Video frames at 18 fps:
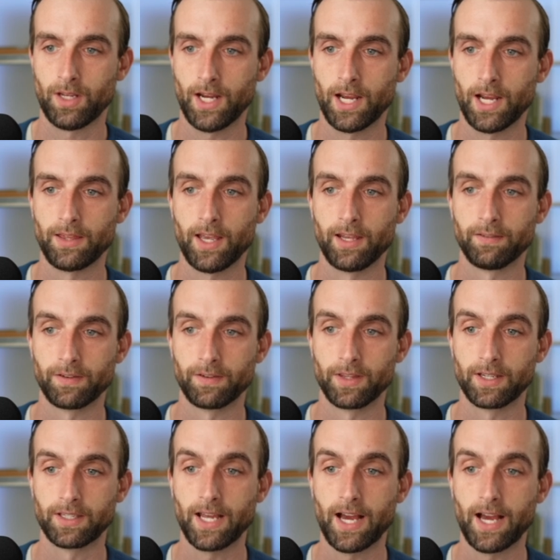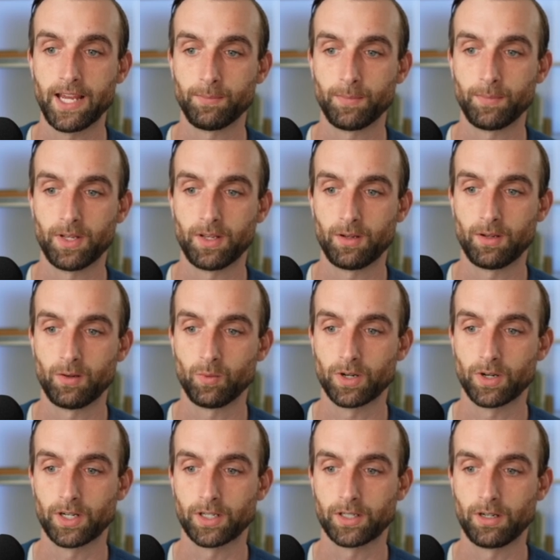And then for the type,
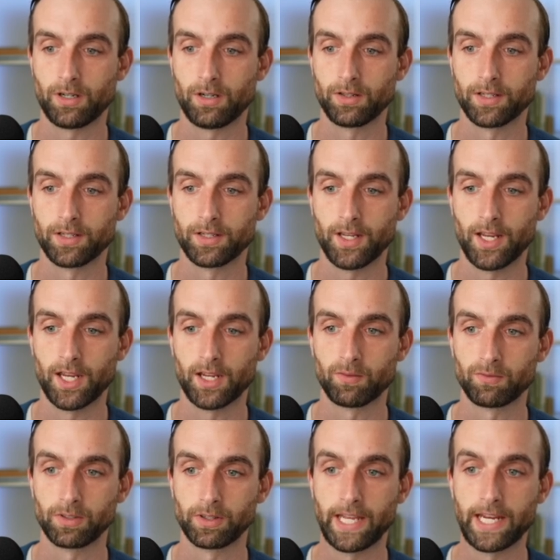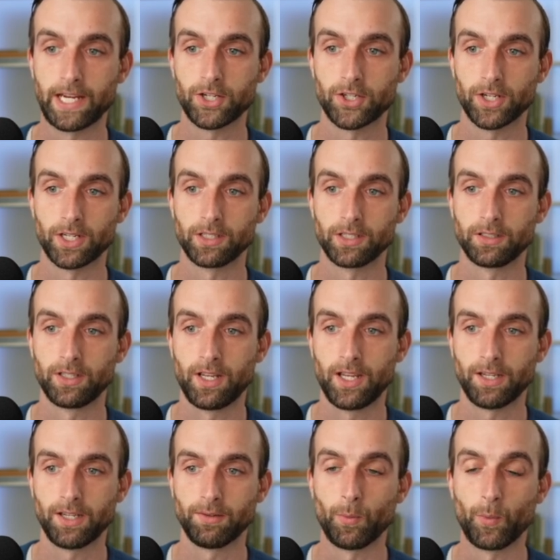we're going to call this a relation.
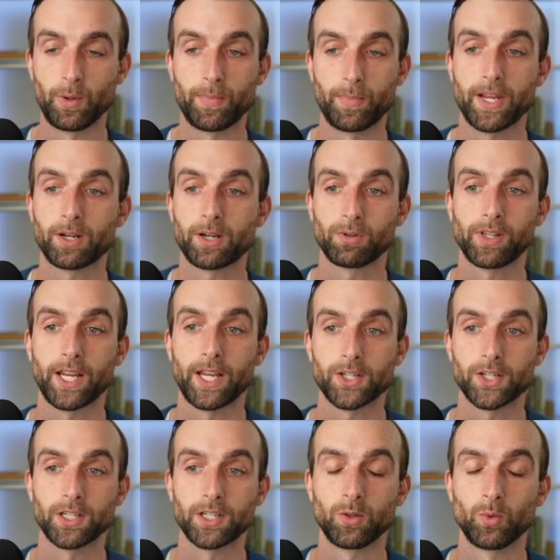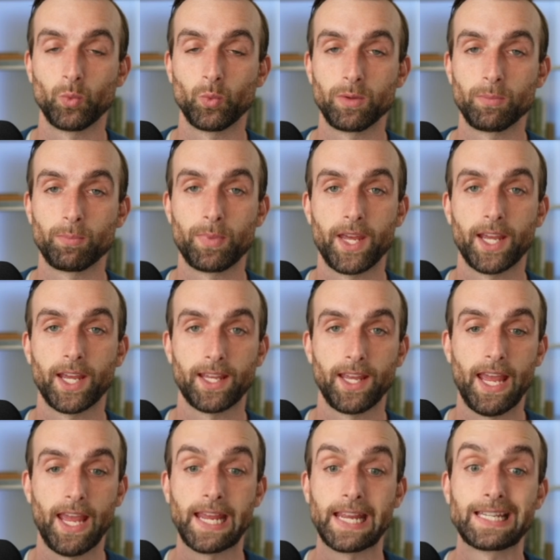When we pick a relation, we
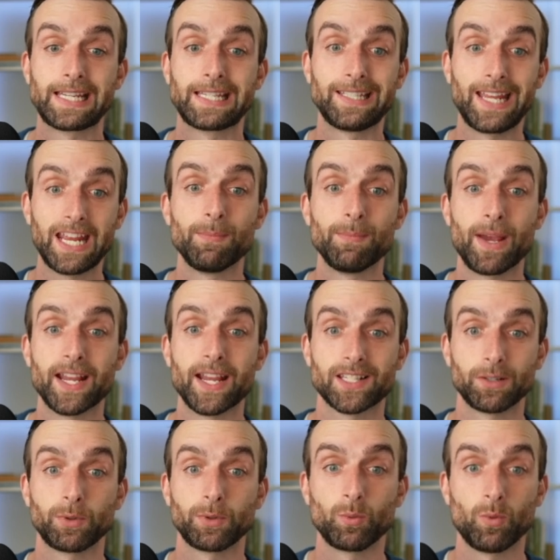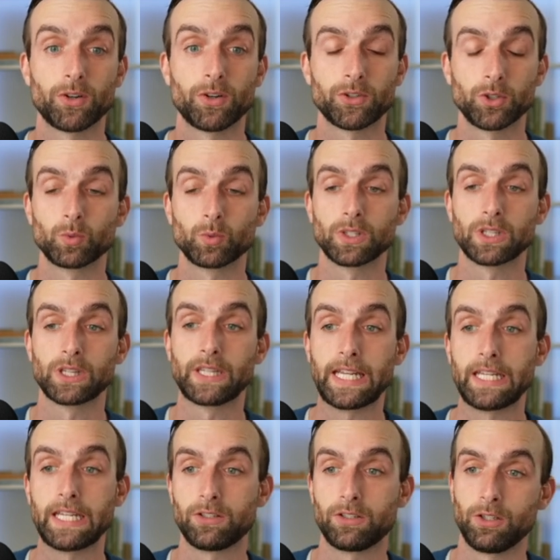pick a database that we want to
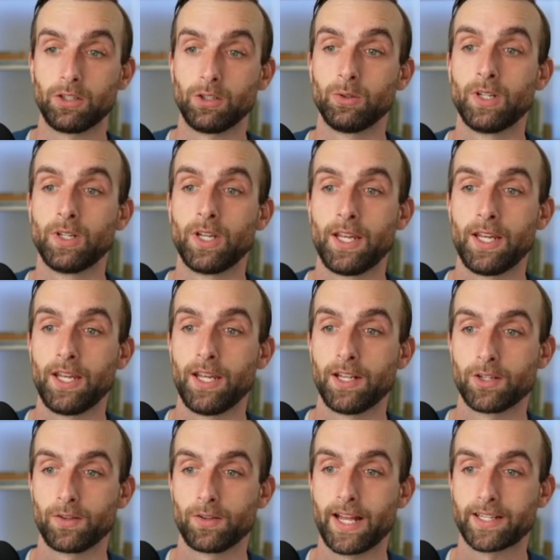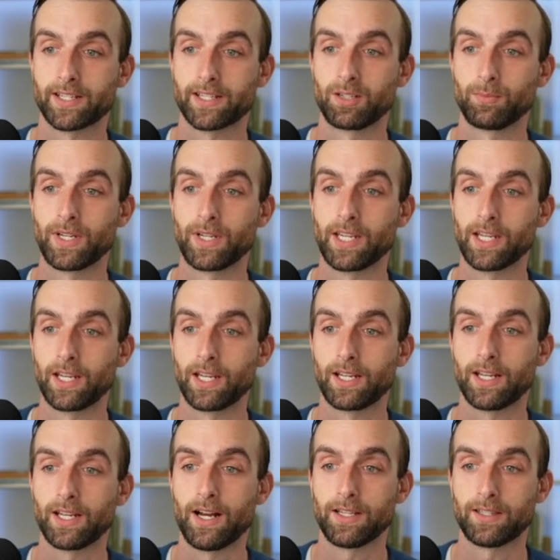relate to. So that's going to be
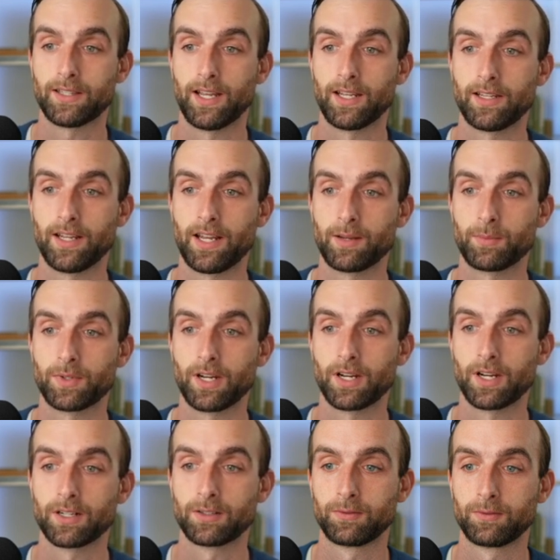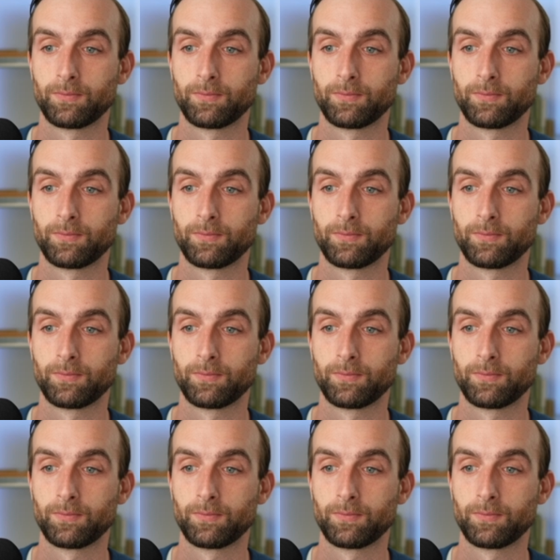content types here.